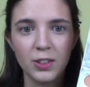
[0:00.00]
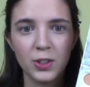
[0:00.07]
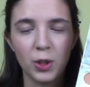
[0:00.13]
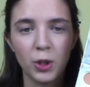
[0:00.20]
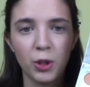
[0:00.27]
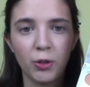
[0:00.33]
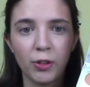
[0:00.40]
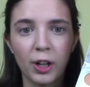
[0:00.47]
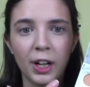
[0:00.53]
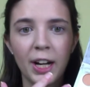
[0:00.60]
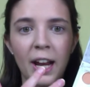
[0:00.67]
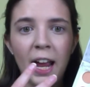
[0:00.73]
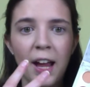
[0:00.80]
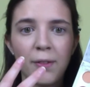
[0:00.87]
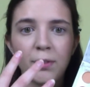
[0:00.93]
So you're going to
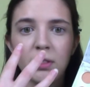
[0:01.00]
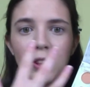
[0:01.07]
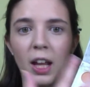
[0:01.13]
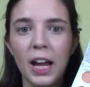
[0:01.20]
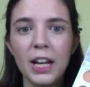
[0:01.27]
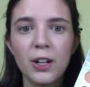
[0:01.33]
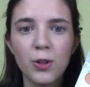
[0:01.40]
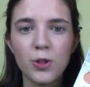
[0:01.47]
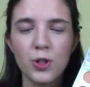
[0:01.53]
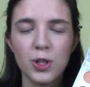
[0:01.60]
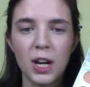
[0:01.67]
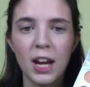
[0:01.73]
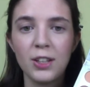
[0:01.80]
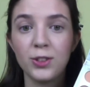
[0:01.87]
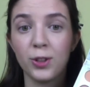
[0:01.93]
have lighter
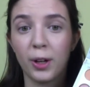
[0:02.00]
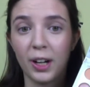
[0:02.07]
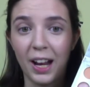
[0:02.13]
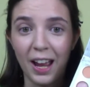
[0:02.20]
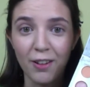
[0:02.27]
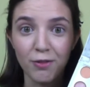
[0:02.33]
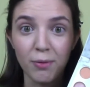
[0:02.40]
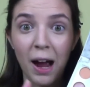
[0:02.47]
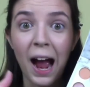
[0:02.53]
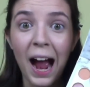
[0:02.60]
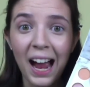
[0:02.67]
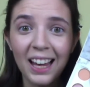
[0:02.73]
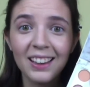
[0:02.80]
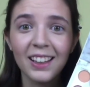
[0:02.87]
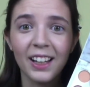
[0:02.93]
shades, you're going to have
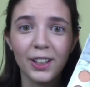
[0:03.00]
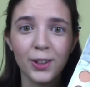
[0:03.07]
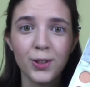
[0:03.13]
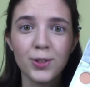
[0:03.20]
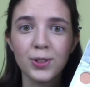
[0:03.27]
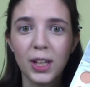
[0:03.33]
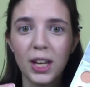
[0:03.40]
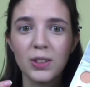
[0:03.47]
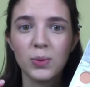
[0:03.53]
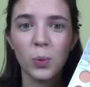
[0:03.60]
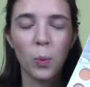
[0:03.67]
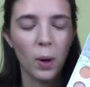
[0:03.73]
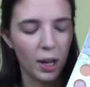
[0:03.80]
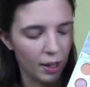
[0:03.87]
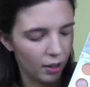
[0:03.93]
highlighters as
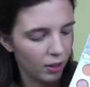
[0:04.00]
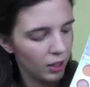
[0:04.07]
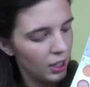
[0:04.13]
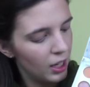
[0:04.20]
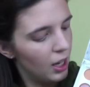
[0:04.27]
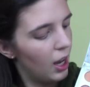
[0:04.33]
well,